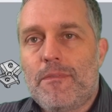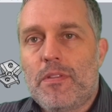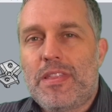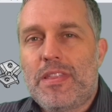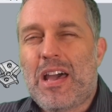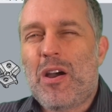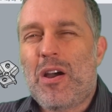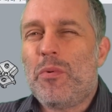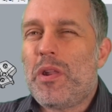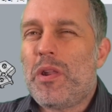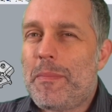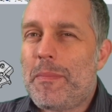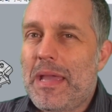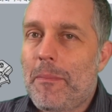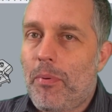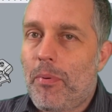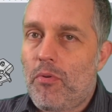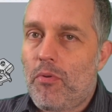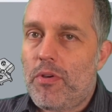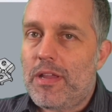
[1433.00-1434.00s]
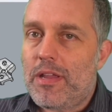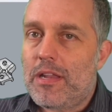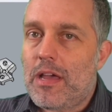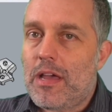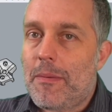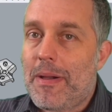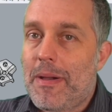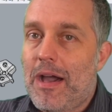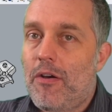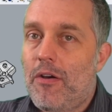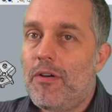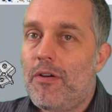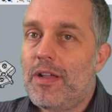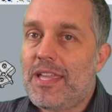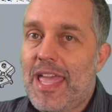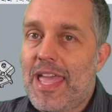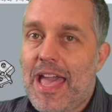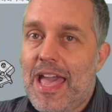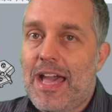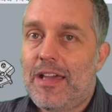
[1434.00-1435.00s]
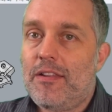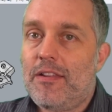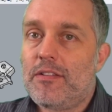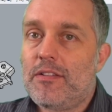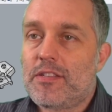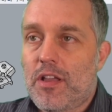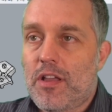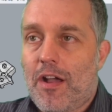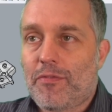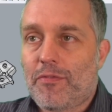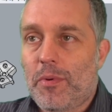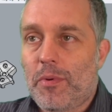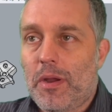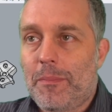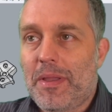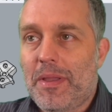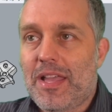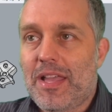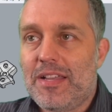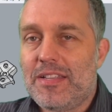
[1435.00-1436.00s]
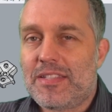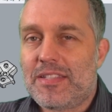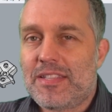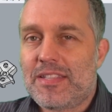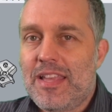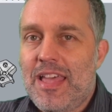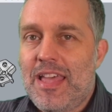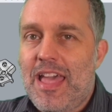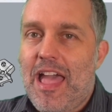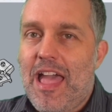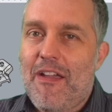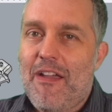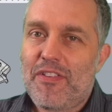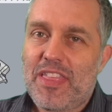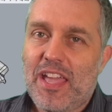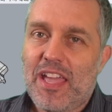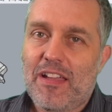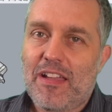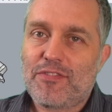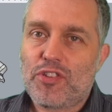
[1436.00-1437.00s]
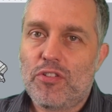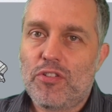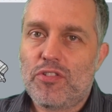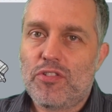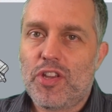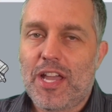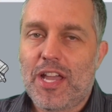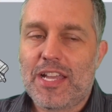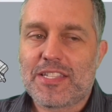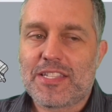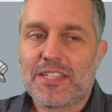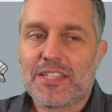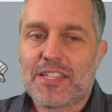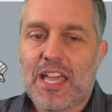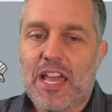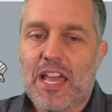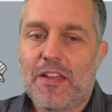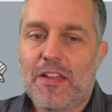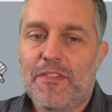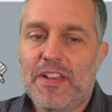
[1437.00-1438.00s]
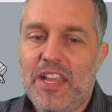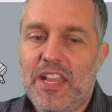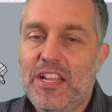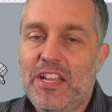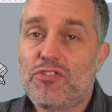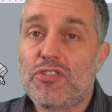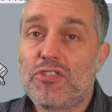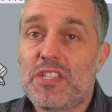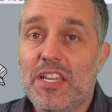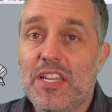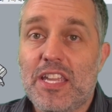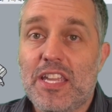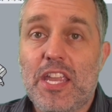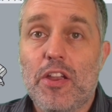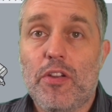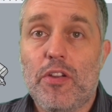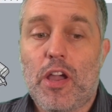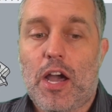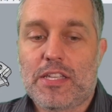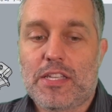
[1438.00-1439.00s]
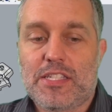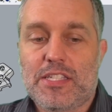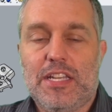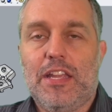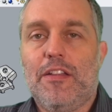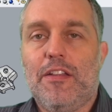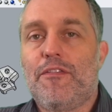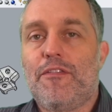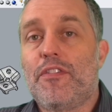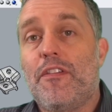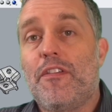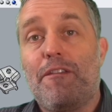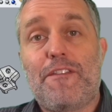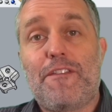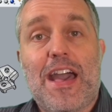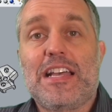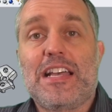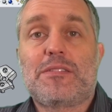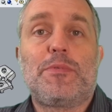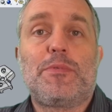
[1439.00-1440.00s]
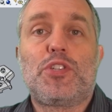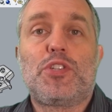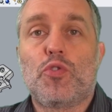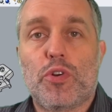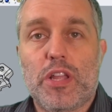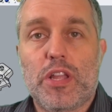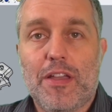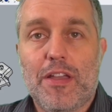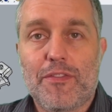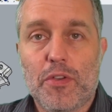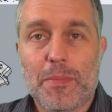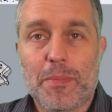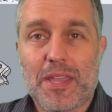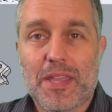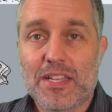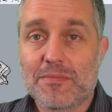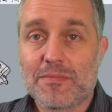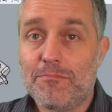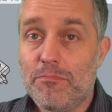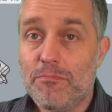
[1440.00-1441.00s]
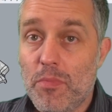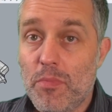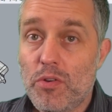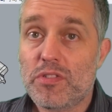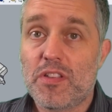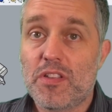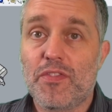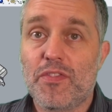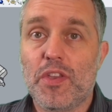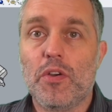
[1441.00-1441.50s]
Now I want to make a point about Cad software, because everything I've showed you guys is kind of an interesting curiosity for the vast majority of you, because most of